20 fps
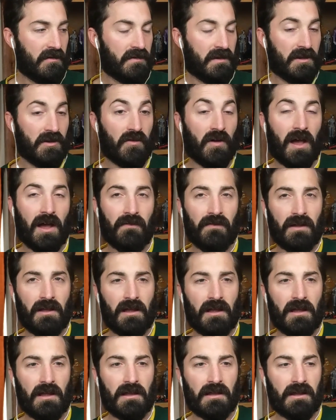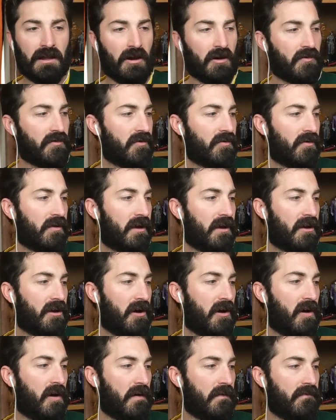Then you have a character like
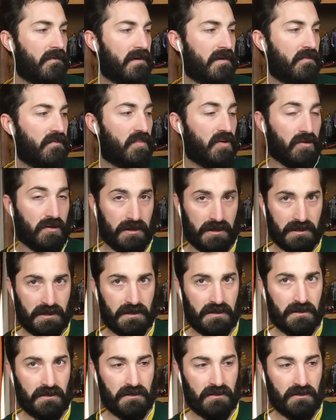Harvey Bullock,